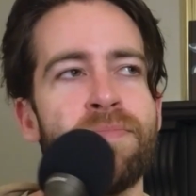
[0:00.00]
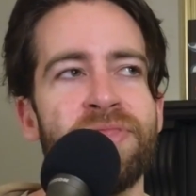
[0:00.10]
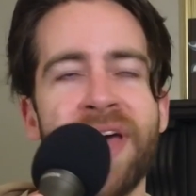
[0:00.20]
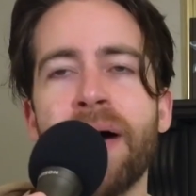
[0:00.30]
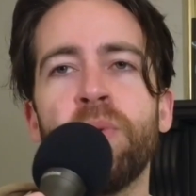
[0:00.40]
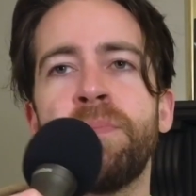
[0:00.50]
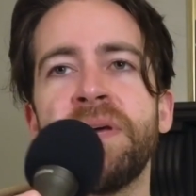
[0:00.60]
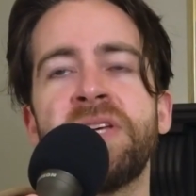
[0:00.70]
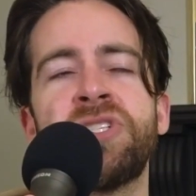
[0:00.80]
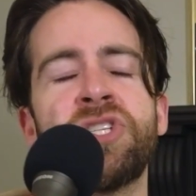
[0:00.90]
That would
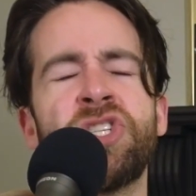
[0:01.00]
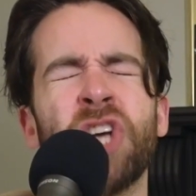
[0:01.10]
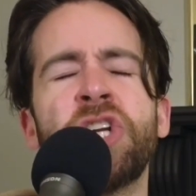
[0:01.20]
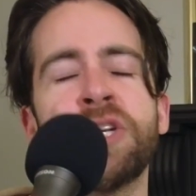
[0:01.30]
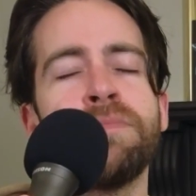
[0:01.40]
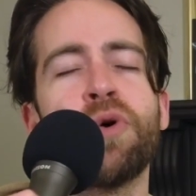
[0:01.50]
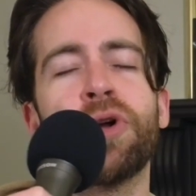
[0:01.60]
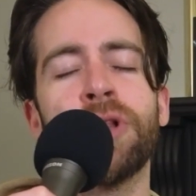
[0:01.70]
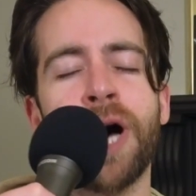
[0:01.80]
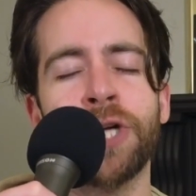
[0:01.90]
be such a
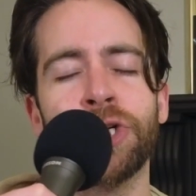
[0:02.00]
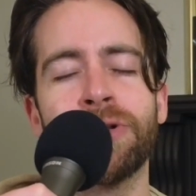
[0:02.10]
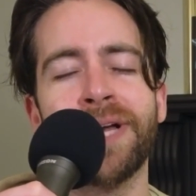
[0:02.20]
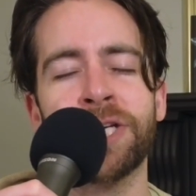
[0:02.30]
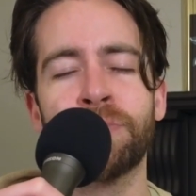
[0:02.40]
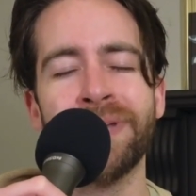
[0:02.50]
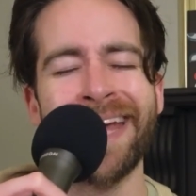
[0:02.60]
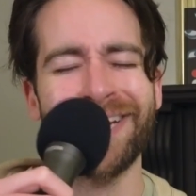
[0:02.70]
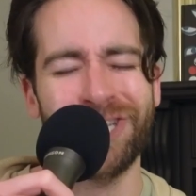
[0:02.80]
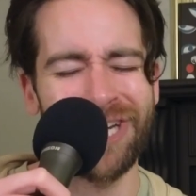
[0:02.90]
more logical
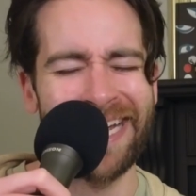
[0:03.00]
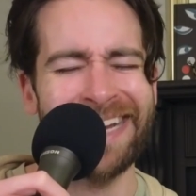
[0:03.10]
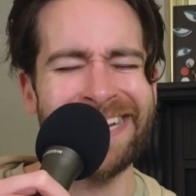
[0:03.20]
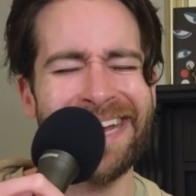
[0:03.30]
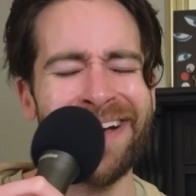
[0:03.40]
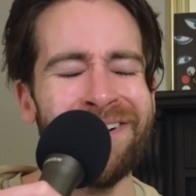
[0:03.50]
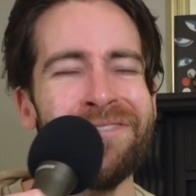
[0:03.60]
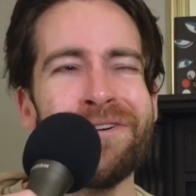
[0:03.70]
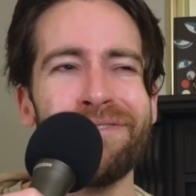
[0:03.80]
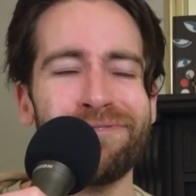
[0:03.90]
explanation
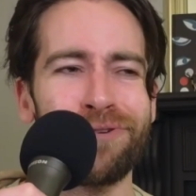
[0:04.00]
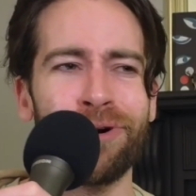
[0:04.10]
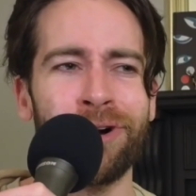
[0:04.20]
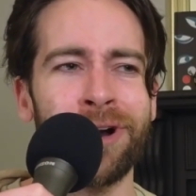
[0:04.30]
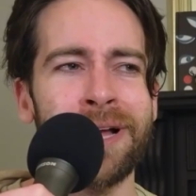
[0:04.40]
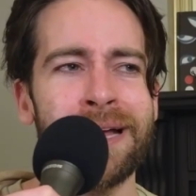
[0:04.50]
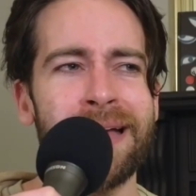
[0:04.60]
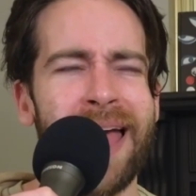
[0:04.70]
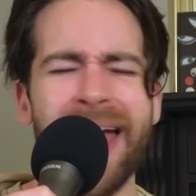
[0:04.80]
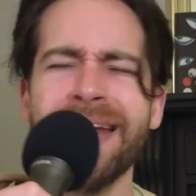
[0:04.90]
for
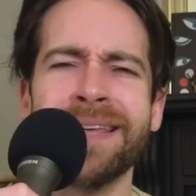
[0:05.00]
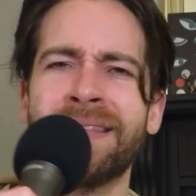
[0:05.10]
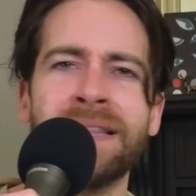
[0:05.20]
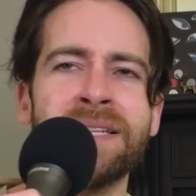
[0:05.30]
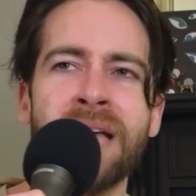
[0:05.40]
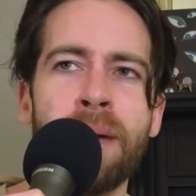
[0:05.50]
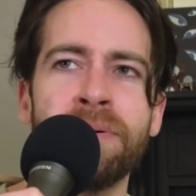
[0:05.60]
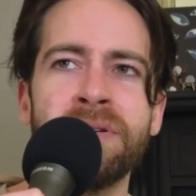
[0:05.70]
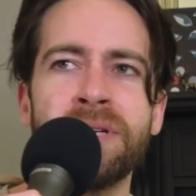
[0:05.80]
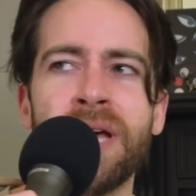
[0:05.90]
anything that's
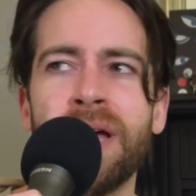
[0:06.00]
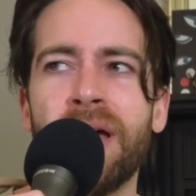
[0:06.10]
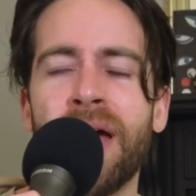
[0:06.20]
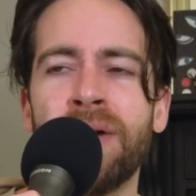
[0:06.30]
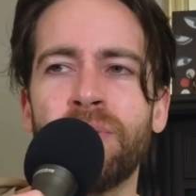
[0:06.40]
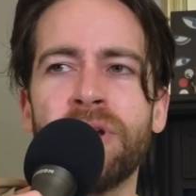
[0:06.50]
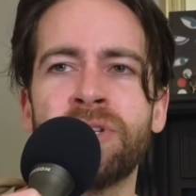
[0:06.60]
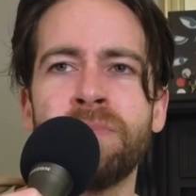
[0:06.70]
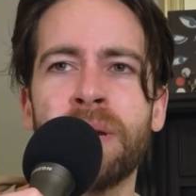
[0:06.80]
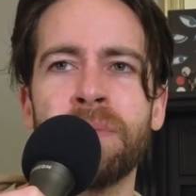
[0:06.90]
happened, and would
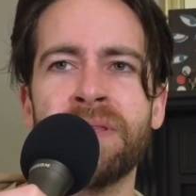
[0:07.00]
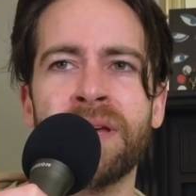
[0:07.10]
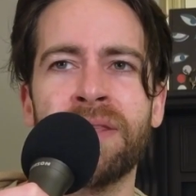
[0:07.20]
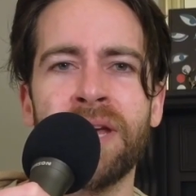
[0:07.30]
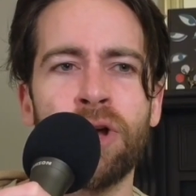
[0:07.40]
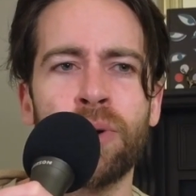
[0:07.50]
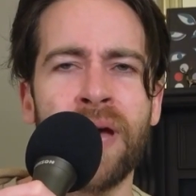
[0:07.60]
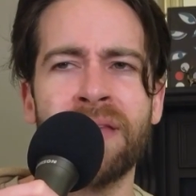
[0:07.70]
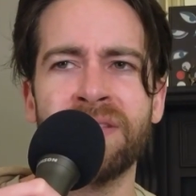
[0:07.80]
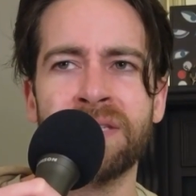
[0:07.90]
also make me think that,
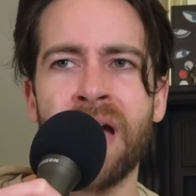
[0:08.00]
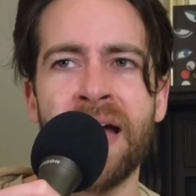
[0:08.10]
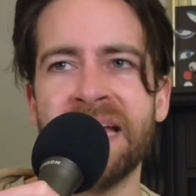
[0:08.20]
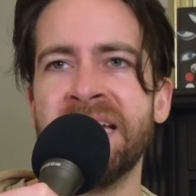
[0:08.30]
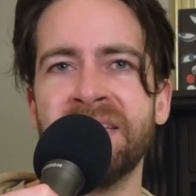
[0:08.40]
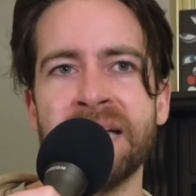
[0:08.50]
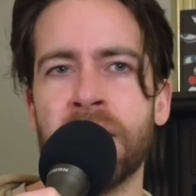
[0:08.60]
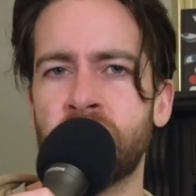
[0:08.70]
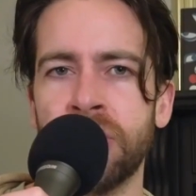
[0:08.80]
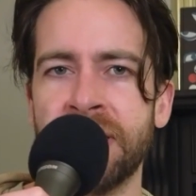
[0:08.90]
okay, this guy is
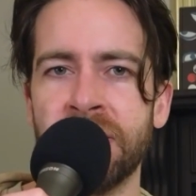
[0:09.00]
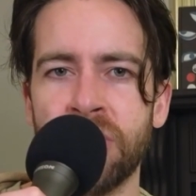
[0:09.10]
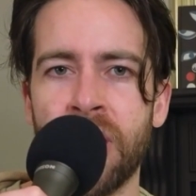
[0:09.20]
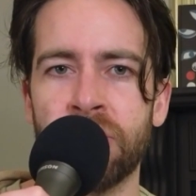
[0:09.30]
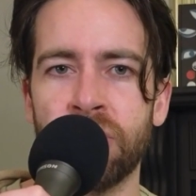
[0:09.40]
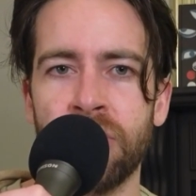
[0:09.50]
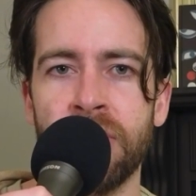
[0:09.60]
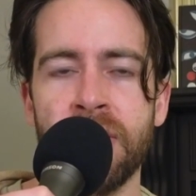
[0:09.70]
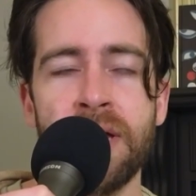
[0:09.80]
actually a doctor.